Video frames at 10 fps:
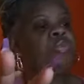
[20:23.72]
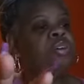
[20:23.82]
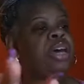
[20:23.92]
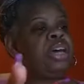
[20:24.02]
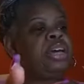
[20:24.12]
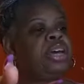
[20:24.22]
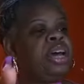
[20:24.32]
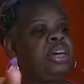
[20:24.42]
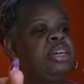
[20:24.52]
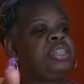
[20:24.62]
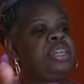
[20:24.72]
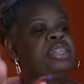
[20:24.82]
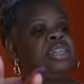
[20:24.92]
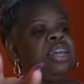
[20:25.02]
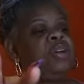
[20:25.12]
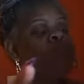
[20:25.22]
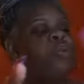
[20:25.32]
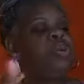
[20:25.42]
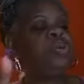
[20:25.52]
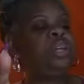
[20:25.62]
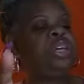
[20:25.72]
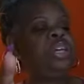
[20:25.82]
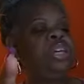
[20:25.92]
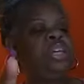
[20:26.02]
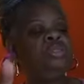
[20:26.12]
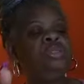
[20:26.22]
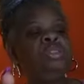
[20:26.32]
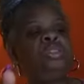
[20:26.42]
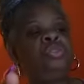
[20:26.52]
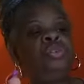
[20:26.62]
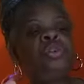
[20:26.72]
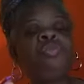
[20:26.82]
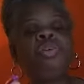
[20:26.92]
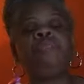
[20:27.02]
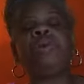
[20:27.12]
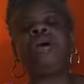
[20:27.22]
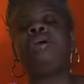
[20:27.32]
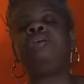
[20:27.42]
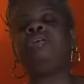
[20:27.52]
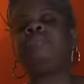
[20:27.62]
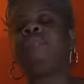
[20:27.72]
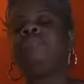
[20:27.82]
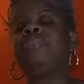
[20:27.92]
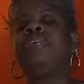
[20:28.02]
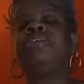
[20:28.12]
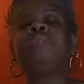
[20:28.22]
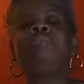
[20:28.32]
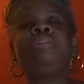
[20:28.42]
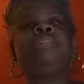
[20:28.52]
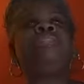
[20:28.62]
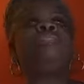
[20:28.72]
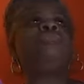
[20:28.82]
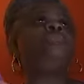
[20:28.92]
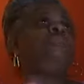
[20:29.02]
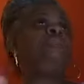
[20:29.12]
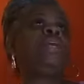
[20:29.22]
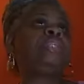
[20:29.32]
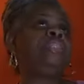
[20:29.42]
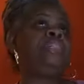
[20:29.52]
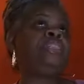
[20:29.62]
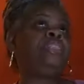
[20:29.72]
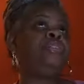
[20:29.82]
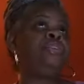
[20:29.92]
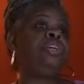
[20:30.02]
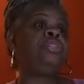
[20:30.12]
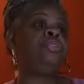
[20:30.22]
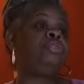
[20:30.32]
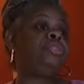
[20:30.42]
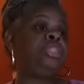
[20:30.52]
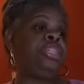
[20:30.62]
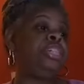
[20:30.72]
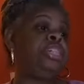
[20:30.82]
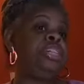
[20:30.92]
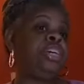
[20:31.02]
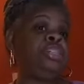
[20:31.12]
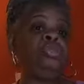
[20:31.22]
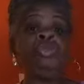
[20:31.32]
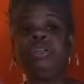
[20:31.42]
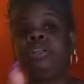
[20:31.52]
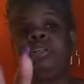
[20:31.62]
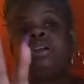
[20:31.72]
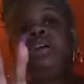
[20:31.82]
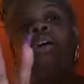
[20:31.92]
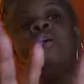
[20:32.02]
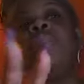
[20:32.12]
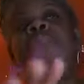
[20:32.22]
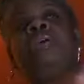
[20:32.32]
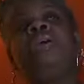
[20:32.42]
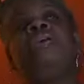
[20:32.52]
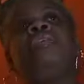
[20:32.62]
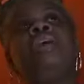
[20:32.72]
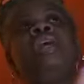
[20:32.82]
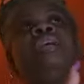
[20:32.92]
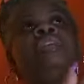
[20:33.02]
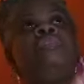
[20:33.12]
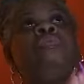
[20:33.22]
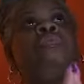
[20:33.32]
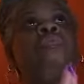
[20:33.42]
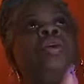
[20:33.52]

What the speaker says: come on, I guess I say that word. It keeps triggering my Siri, but when I say Siri, it don't. You see, it ain't trigger her. But okay,